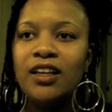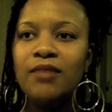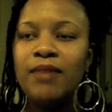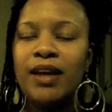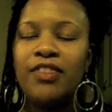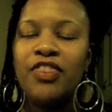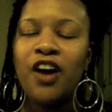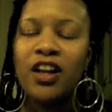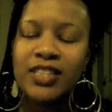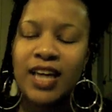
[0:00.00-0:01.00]
My
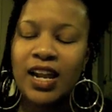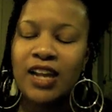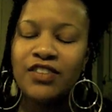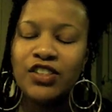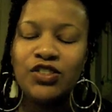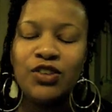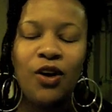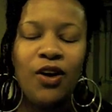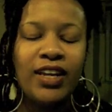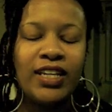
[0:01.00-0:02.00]
thoughts got out of
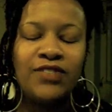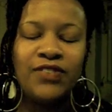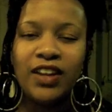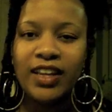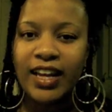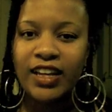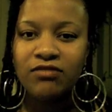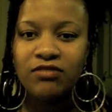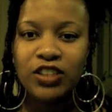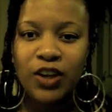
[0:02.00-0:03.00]
control, and I just felt like I
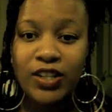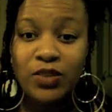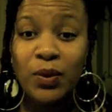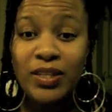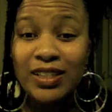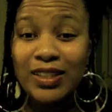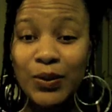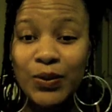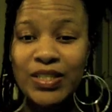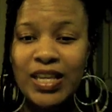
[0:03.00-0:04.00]
just wasn't
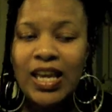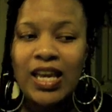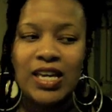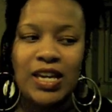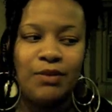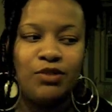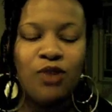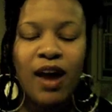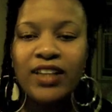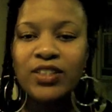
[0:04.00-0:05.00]
losing, and I was
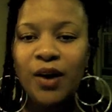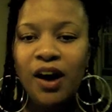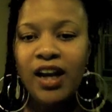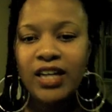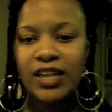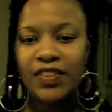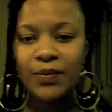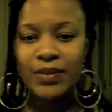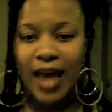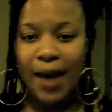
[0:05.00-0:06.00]
trying so hard, nothing
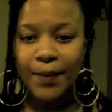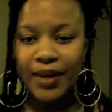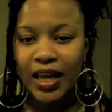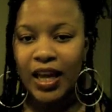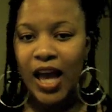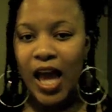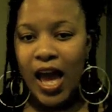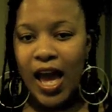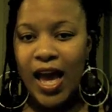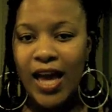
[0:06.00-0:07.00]
was happening,
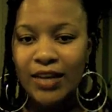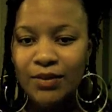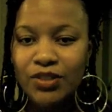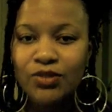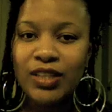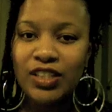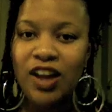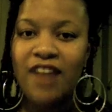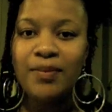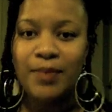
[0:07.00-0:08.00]
and it was really
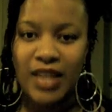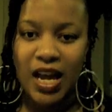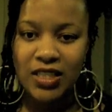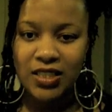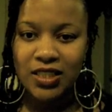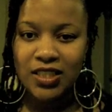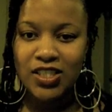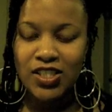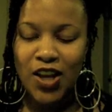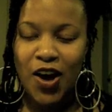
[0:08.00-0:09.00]
driving me nuts.
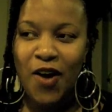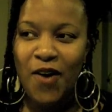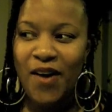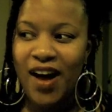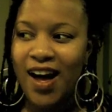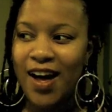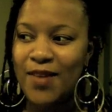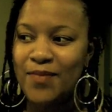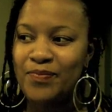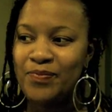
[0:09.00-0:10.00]
So
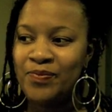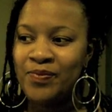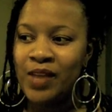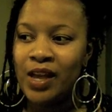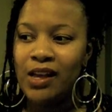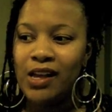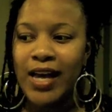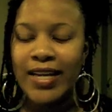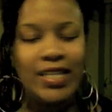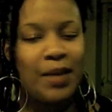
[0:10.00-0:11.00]

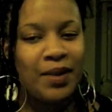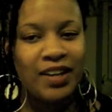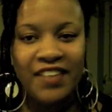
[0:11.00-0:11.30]
I just kept getting on